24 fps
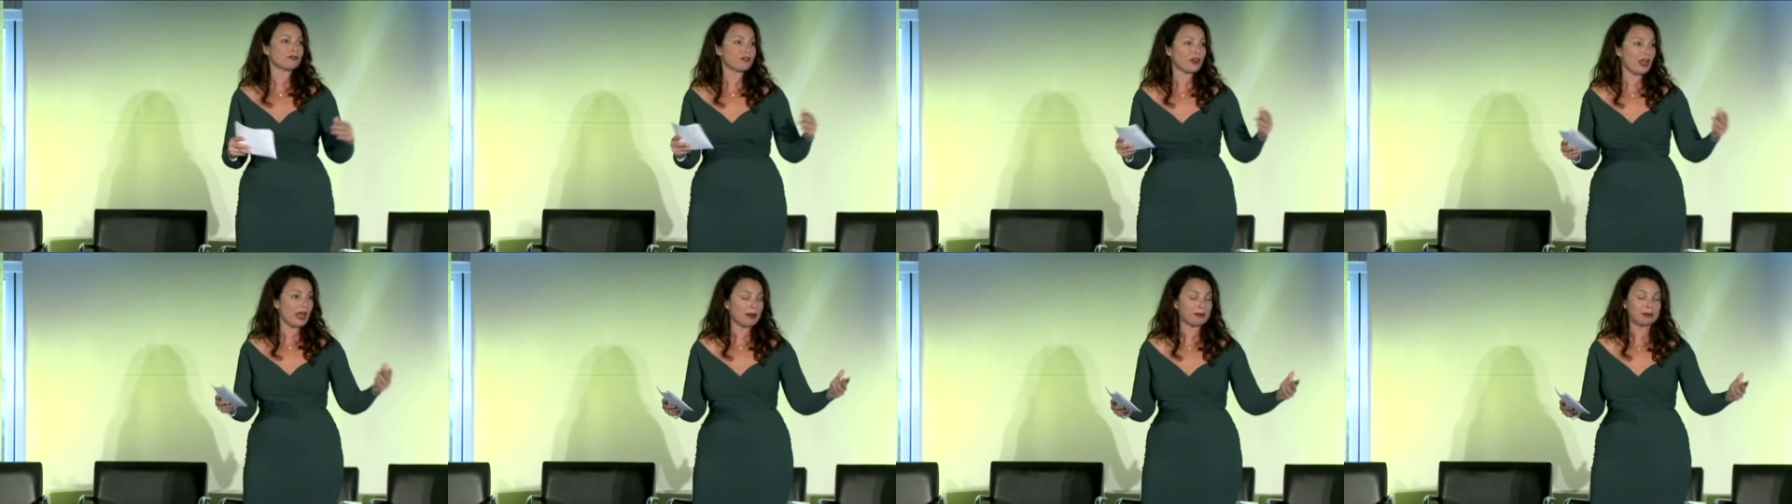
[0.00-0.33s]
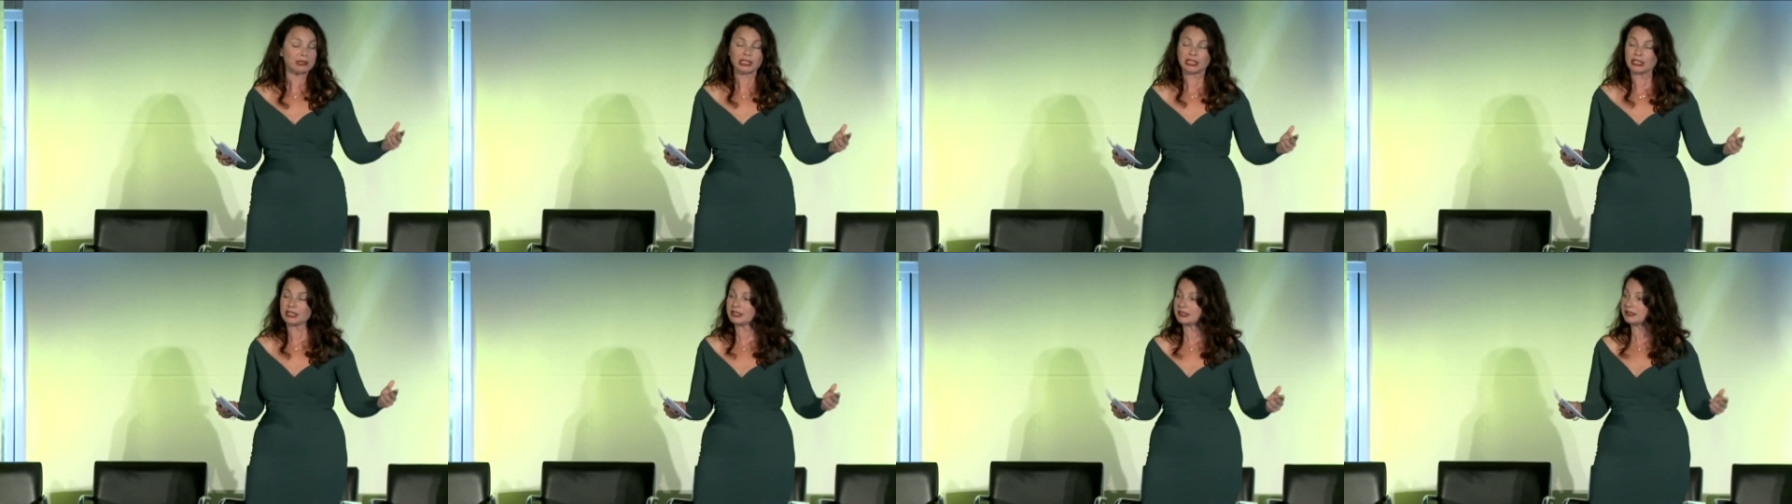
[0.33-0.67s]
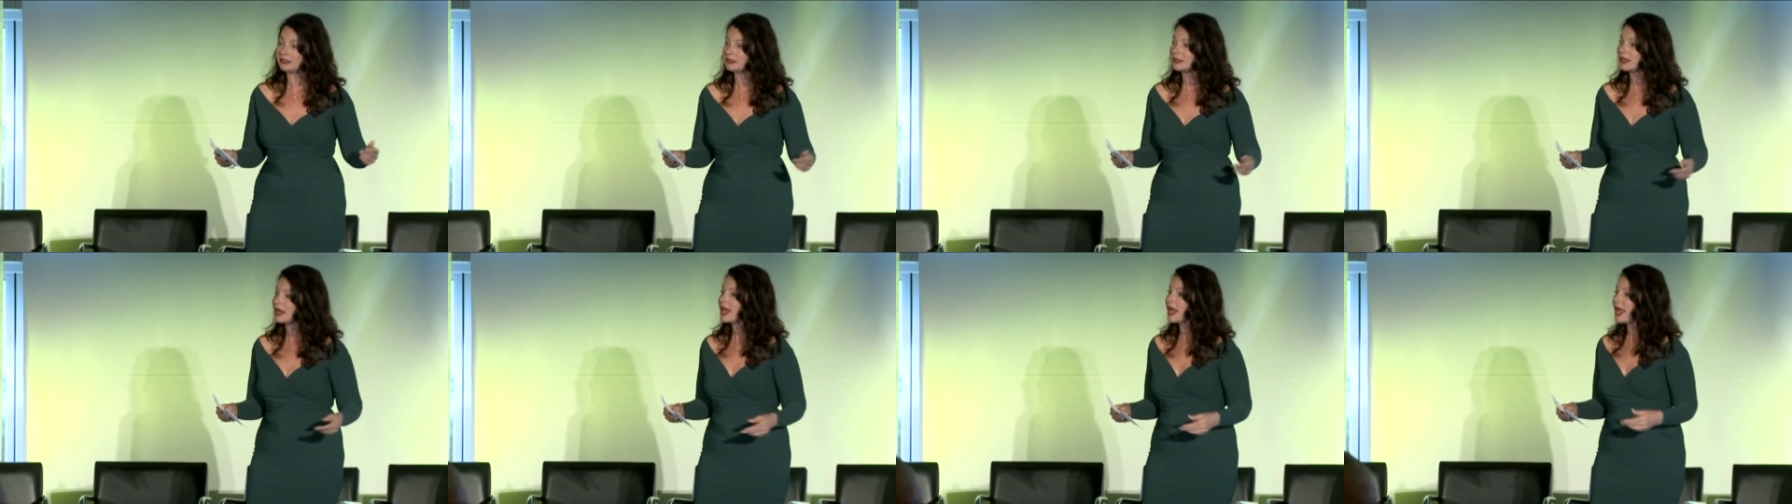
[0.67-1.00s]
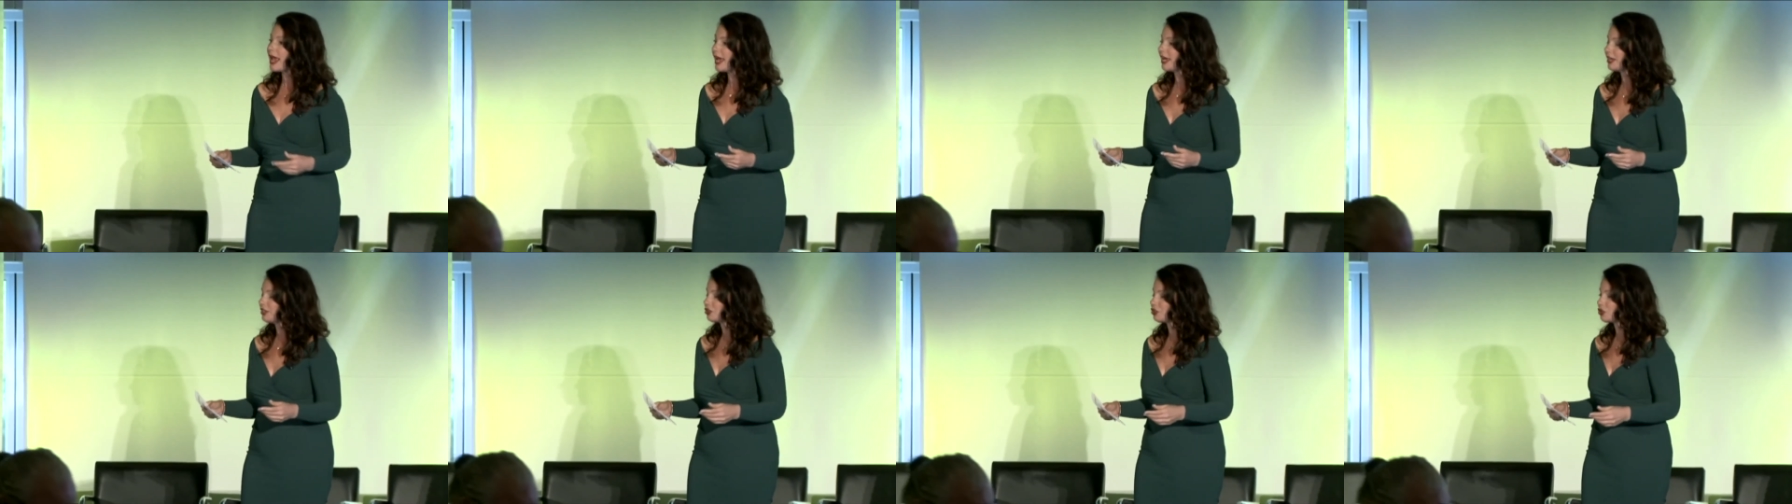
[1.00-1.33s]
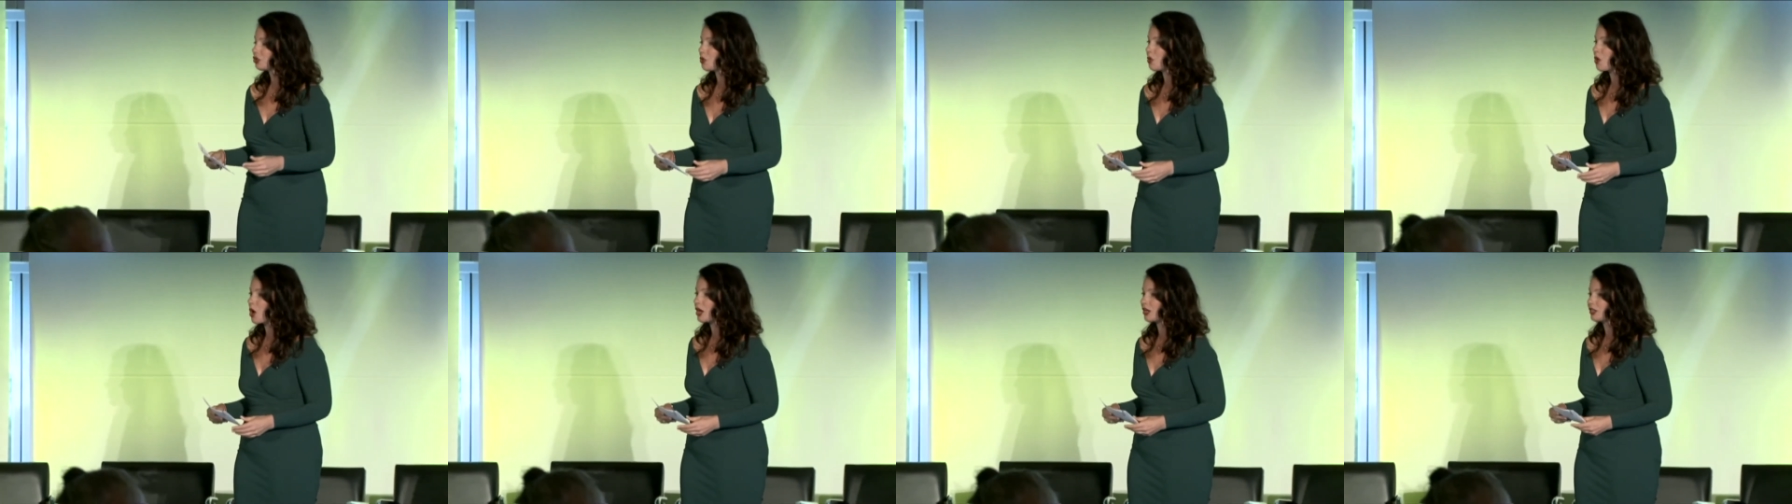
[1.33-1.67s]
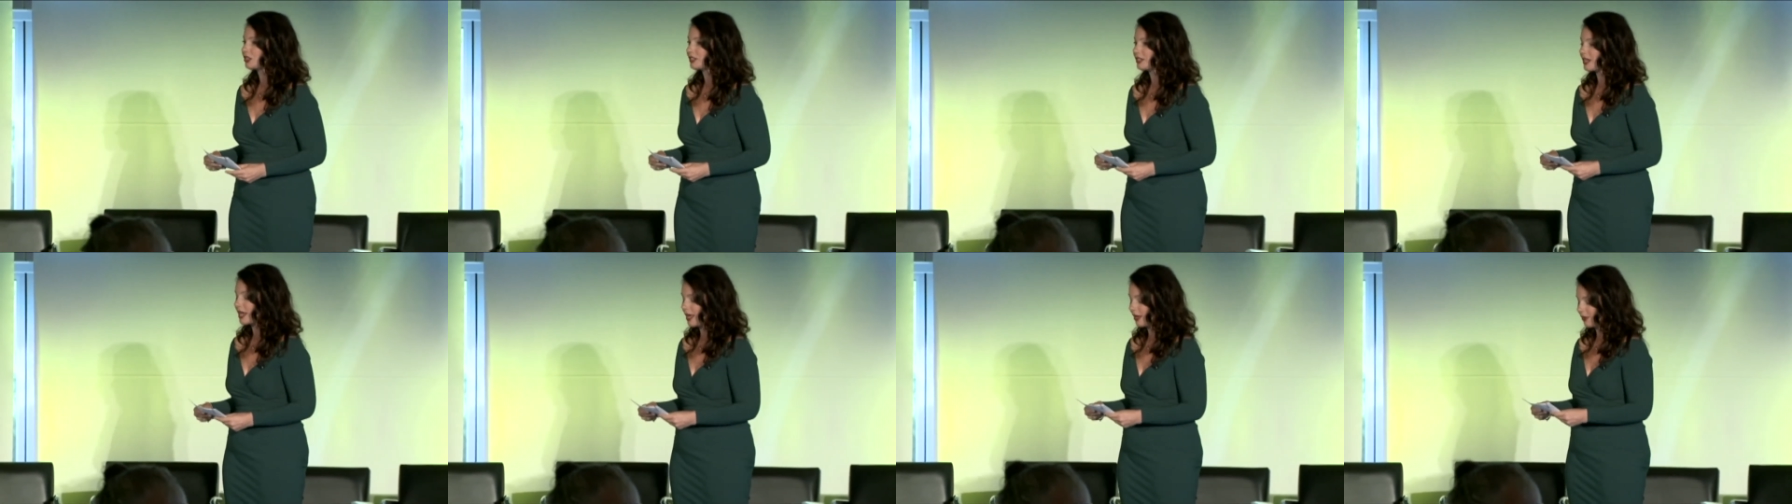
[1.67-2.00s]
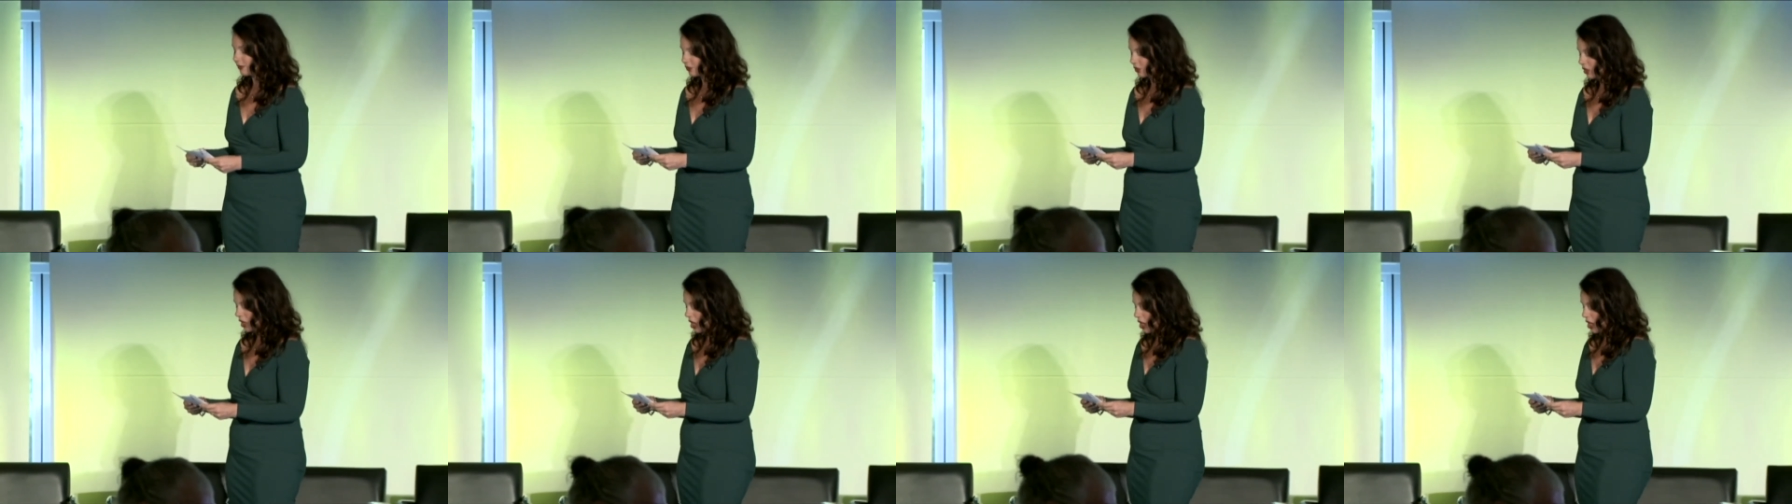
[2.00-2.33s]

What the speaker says: families and to ourselves.